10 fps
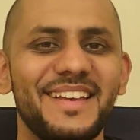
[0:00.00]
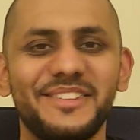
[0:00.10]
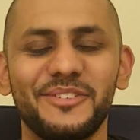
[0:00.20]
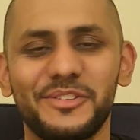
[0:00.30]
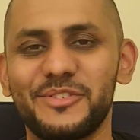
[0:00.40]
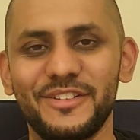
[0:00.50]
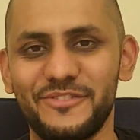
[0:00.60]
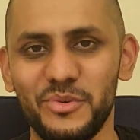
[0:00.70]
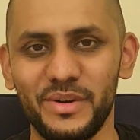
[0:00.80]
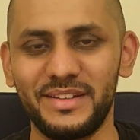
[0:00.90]
It's not
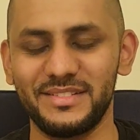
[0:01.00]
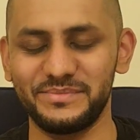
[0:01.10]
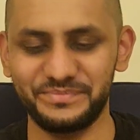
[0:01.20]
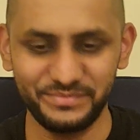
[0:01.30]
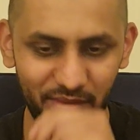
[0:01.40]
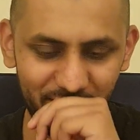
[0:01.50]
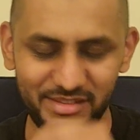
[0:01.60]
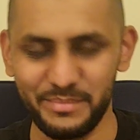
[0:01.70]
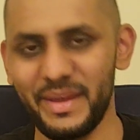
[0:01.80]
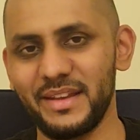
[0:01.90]
straightforward.
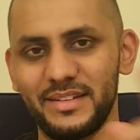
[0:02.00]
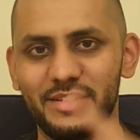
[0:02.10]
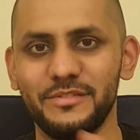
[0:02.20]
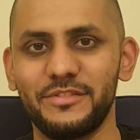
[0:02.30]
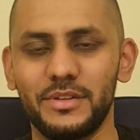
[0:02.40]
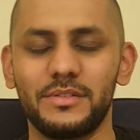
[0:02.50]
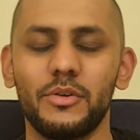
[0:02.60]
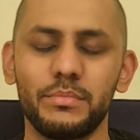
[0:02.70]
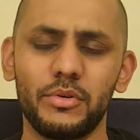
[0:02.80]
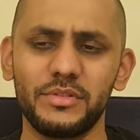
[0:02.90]
There's a mechanism for this
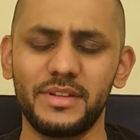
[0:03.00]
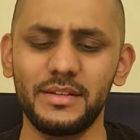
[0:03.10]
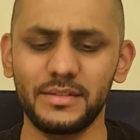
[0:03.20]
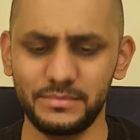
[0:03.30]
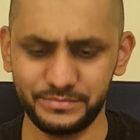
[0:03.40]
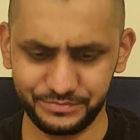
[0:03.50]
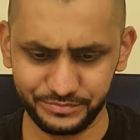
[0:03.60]
whole process,